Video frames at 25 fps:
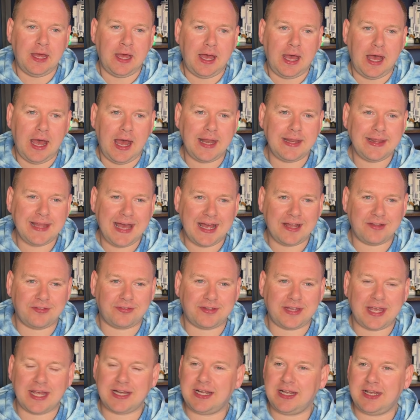And that's
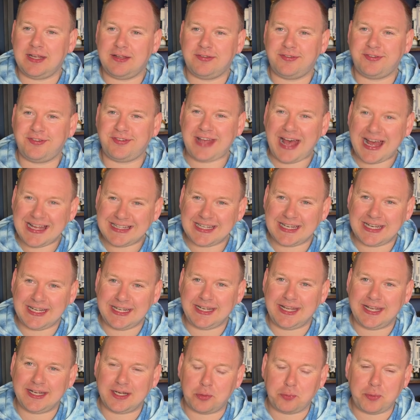kind of
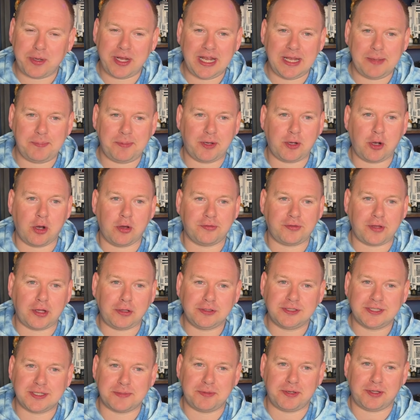saddening in a way because
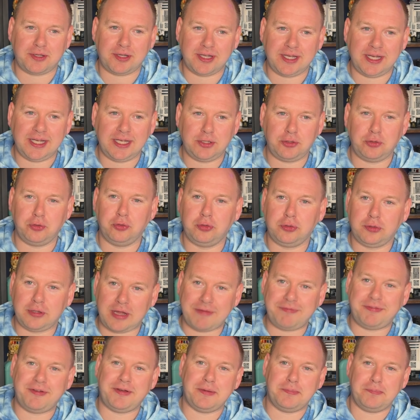ultimately you
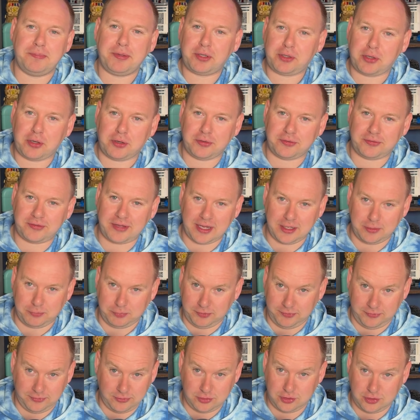love it because I
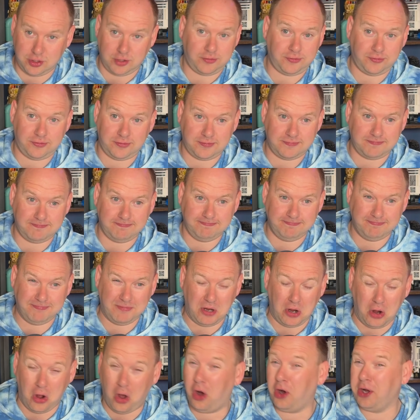was just
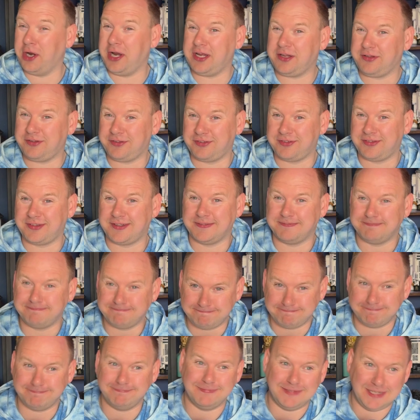honest,
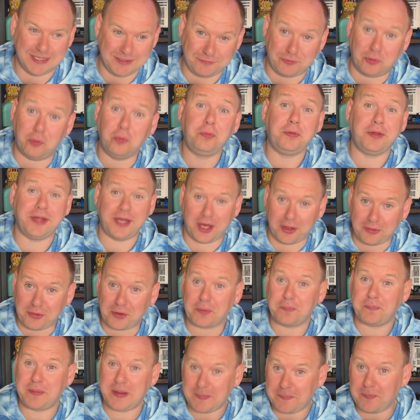if only
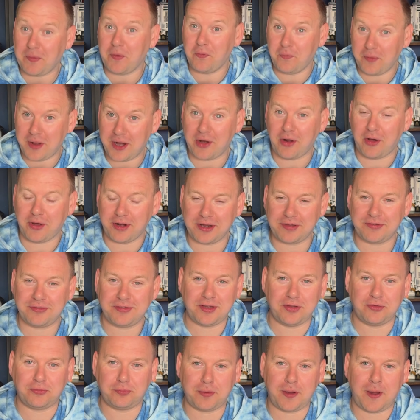other people were honest
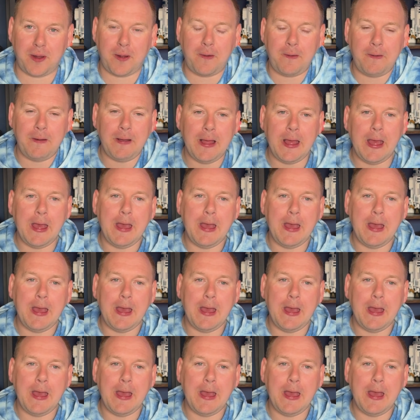as well.